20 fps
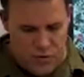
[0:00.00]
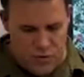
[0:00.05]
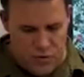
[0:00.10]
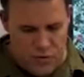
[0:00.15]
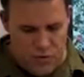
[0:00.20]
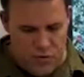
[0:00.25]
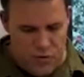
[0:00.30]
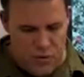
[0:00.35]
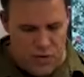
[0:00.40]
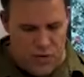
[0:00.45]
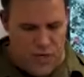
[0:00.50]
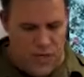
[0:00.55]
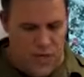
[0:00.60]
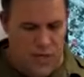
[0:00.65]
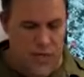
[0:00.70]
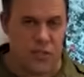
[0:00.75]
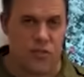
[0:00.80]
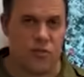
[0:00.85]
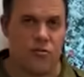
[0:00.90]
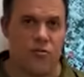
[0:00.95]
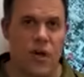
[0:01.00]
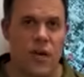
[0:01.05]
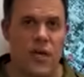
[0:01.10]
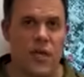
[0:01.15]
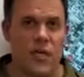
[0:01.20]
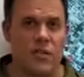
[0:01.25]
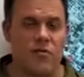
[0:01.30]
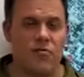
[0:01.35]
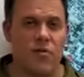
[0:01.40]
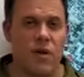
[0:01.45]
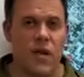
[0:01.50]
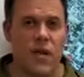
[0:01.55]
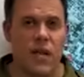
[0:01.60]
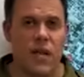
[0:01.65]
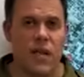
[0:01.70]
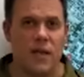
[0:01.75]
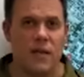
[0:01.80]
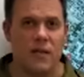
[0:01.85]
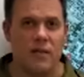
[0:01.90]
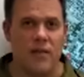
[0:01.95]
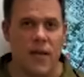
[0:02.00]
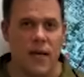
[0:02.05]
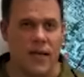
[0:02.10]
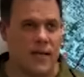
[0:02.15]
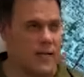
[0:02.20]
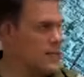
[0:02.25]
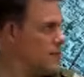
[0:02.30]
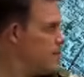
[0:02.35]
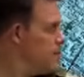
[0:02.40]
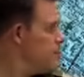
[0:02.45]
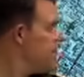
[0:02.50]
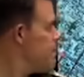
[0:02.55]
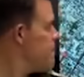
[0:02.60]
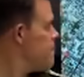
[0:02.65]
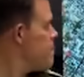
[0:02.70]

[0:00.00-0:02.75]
to strike Israeli tanks.